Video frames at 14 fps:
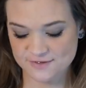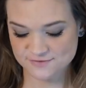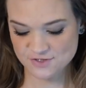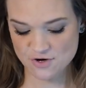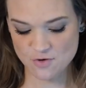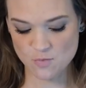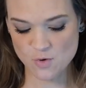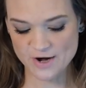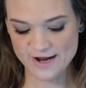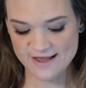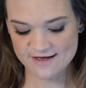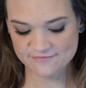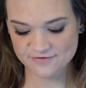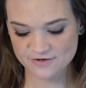So what I
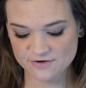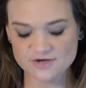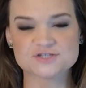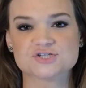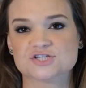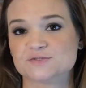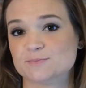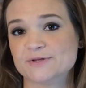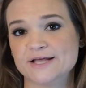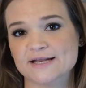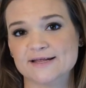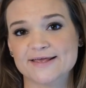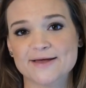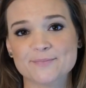have here is just
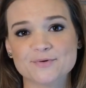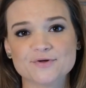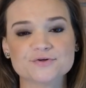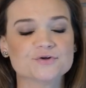plain kibble.